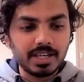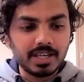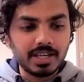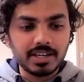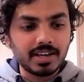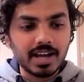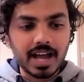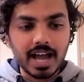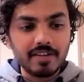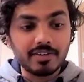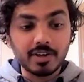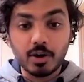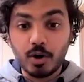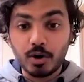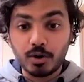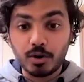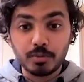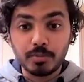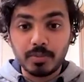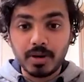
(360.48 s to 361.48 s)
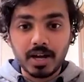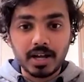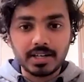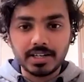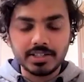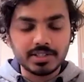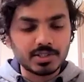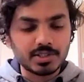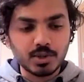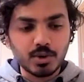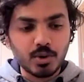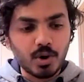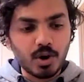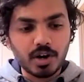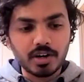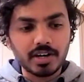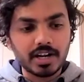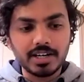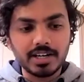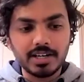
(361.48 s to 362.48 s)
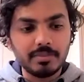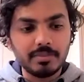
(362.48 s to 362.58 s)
being having autobahn and so on,